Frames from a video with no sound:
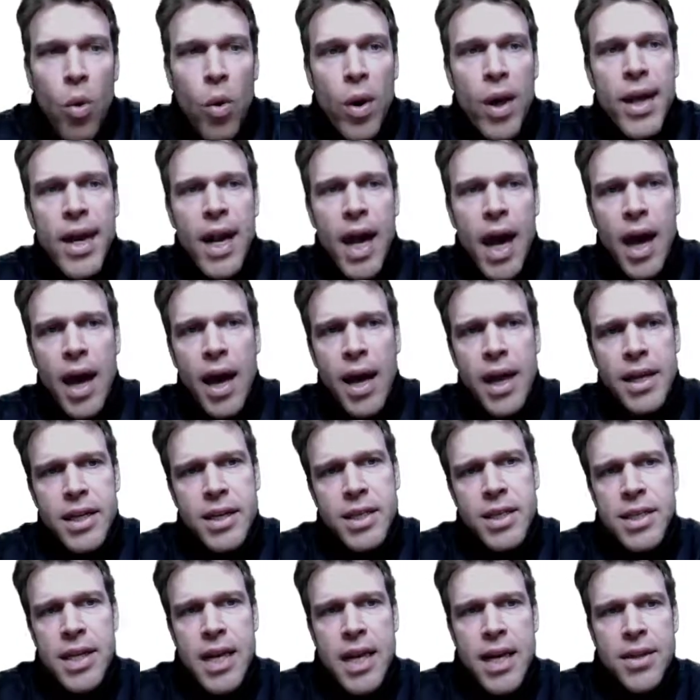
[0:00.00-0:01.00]
When
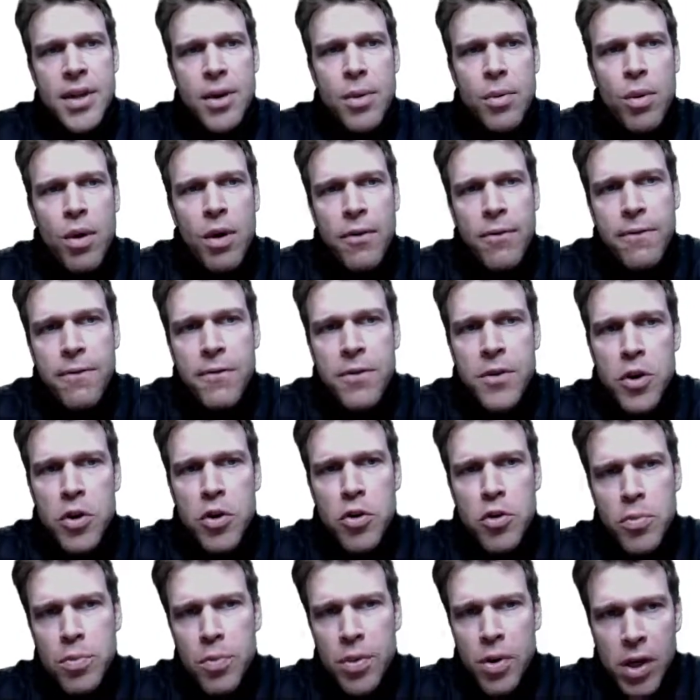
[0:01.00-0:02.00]
I say there are
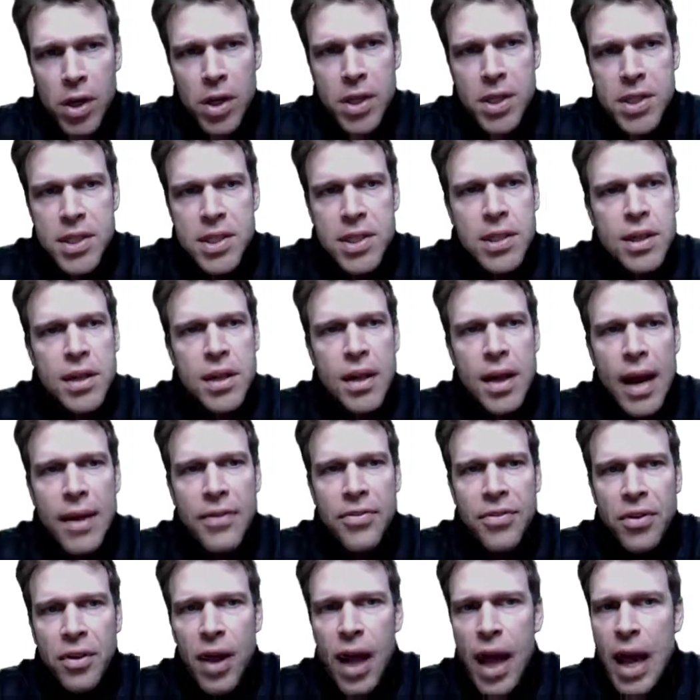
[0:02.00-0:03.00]
few books
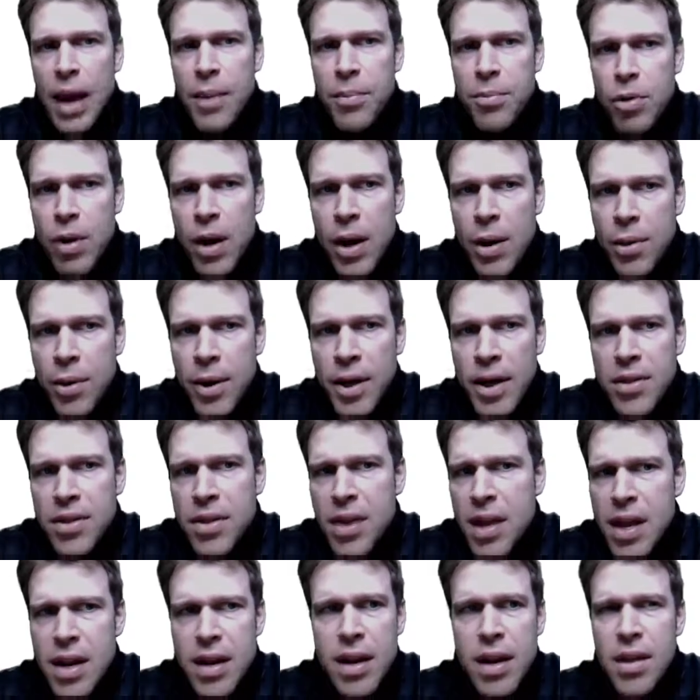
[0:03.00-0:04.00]
at the library,
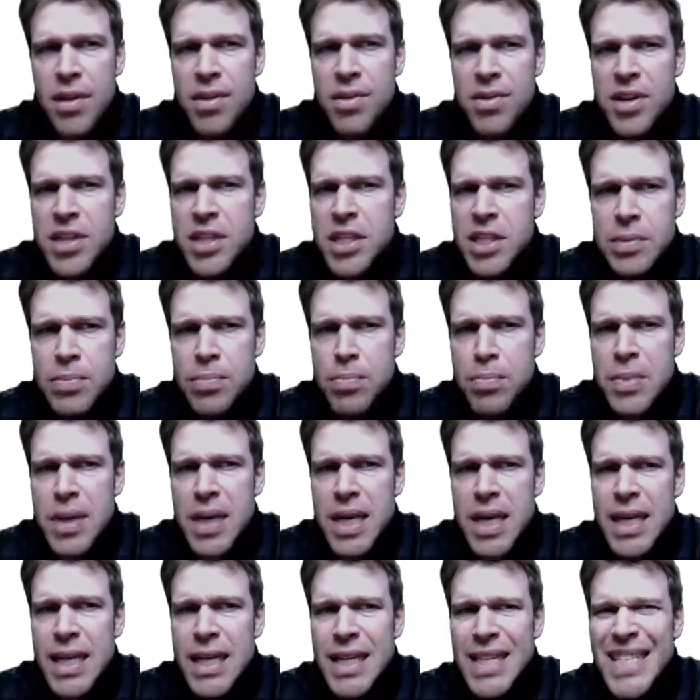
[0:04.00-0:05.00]
then this
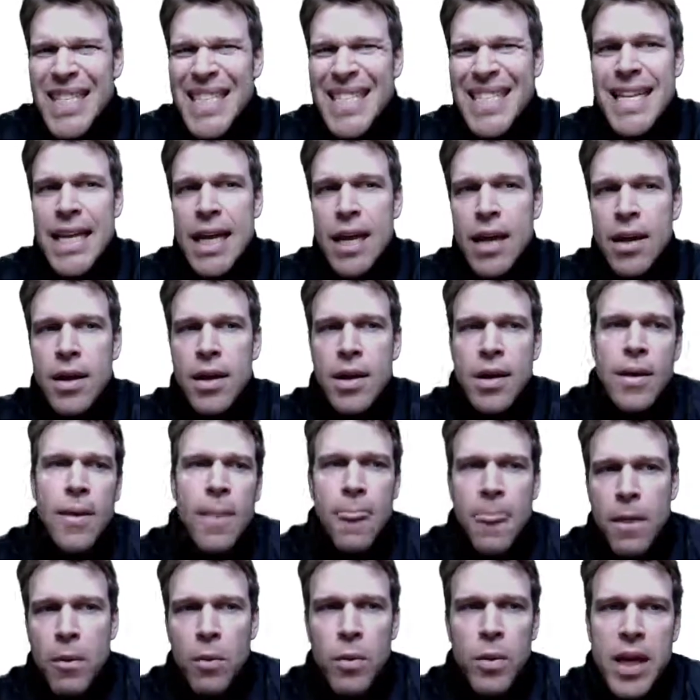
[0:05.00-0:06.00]
means
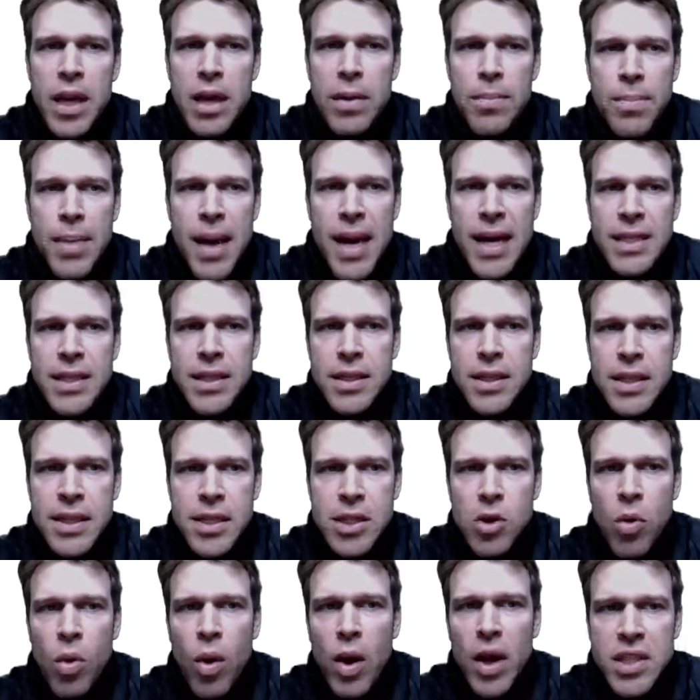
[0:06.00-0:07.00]
we get back to
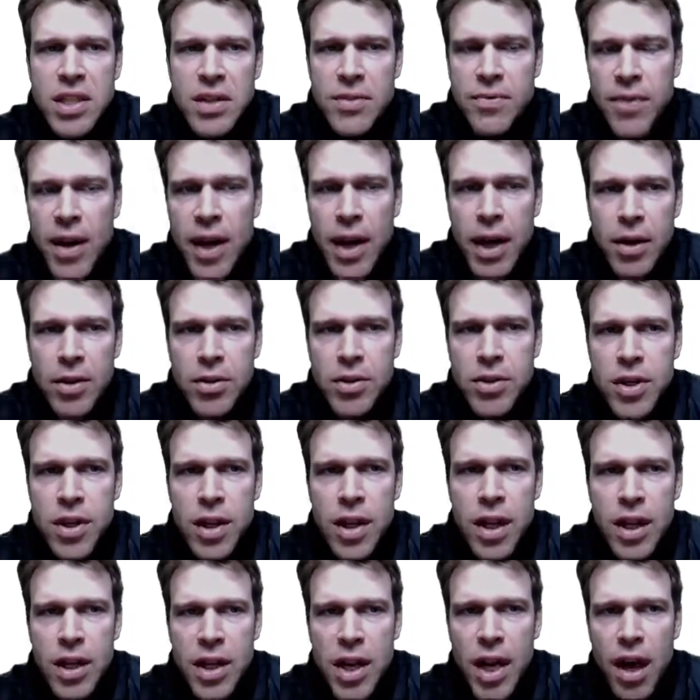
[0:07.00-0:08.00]
this quantifier
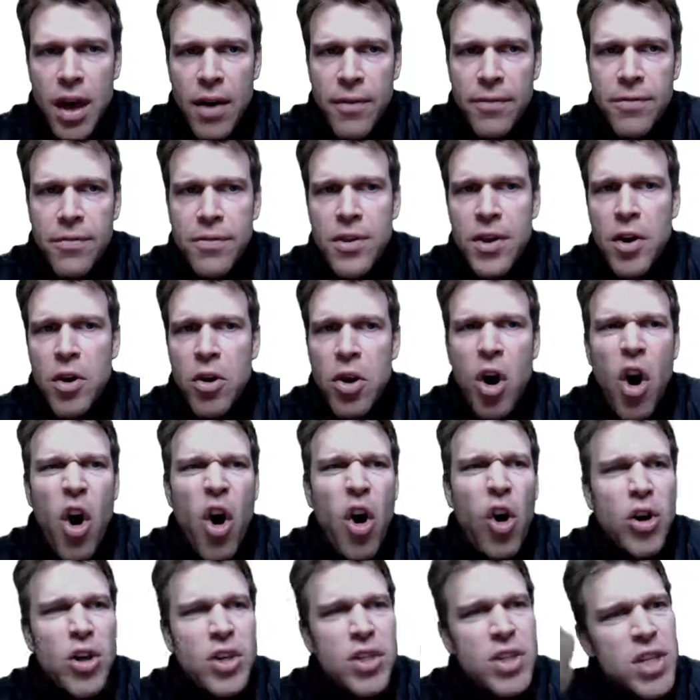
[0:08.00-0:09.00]
enough.
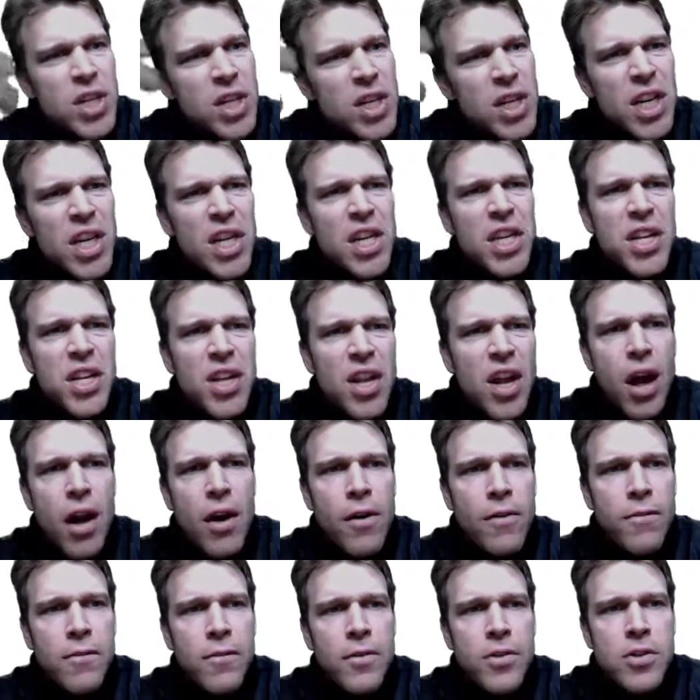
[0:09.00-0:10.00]
There aren't
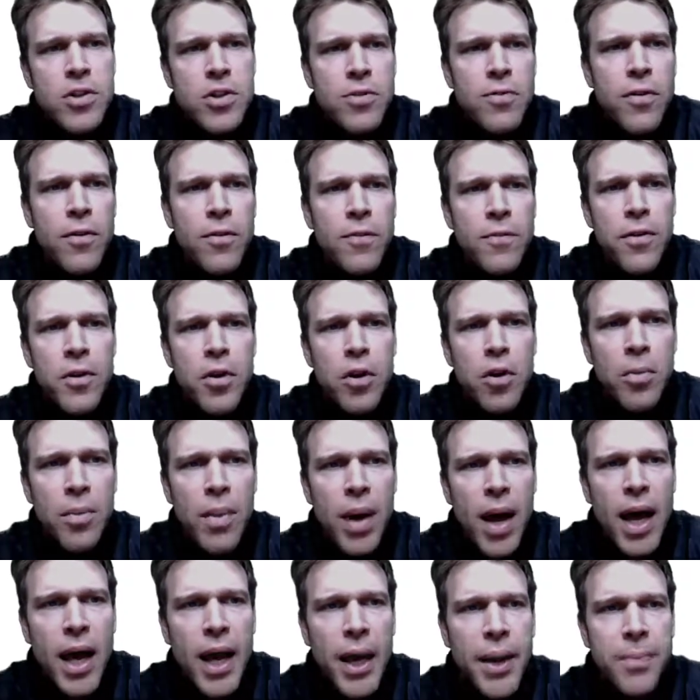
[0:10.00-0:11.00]
enough to
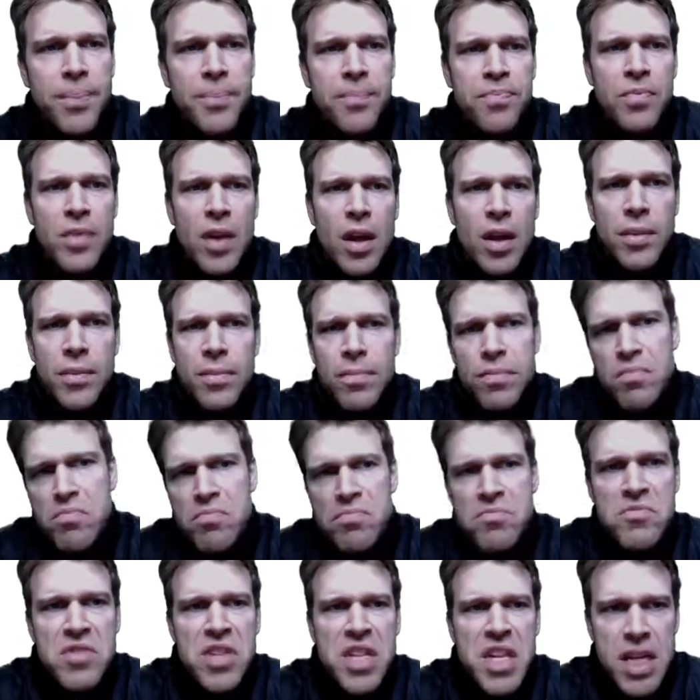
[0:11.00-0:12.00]
fulfill my
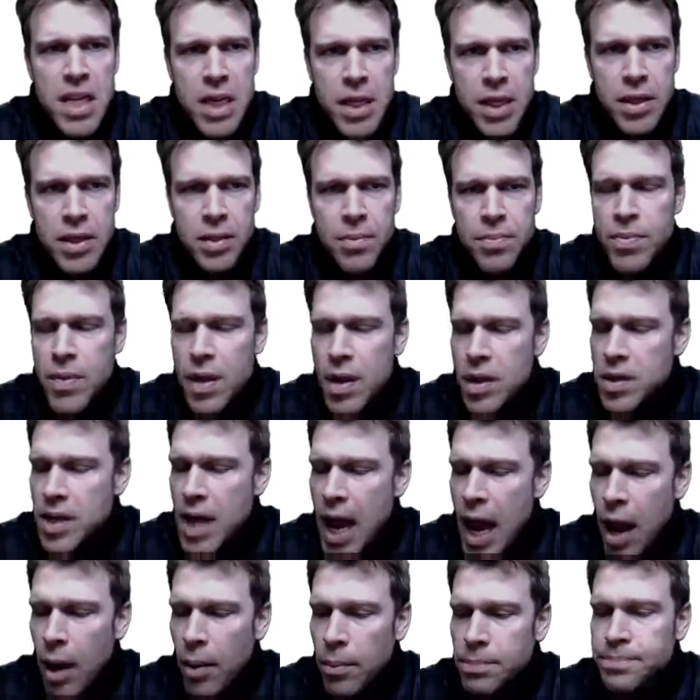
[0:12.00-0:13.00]
need.
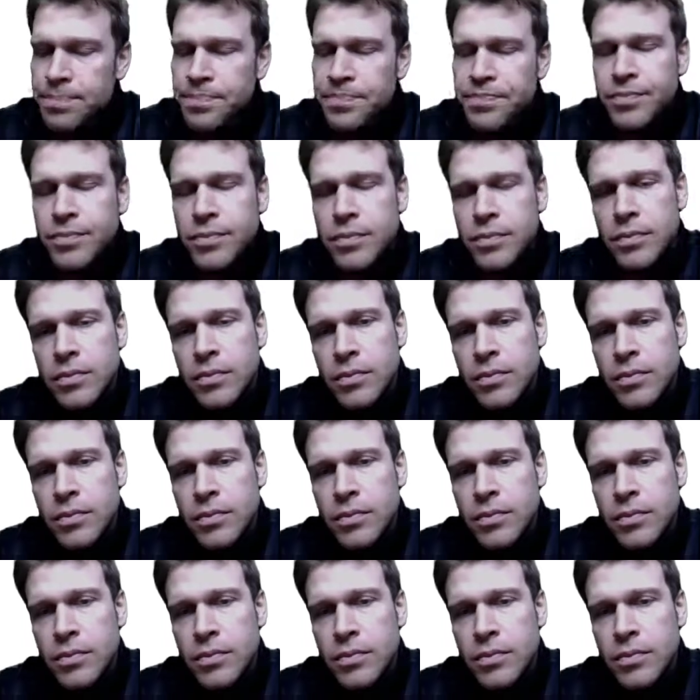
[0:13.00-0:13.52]
Now,